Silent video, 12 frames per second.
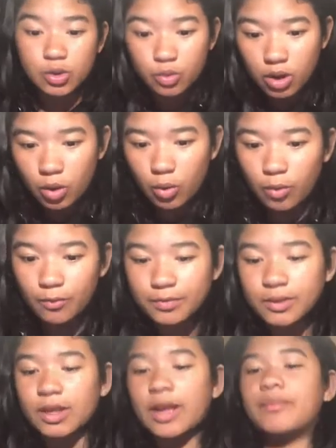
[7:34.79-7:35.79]
Whoa, oh,
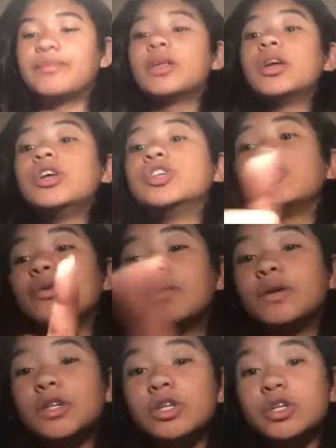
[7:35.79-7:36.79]
okay. So
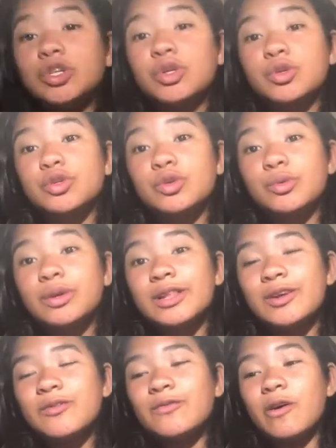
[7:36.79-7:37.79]
you should
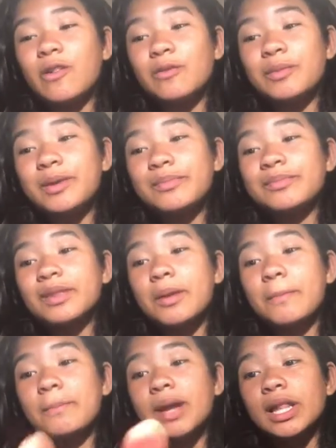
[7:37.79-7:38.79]
really go follow me,
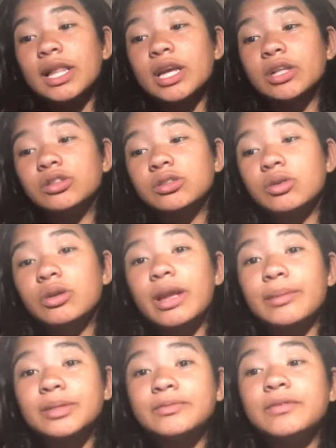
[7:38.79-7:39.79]
Miley underscore
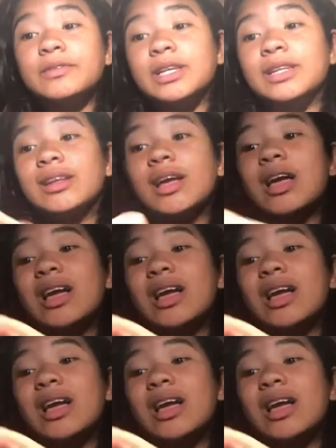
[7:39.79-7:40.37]
Gammas 15.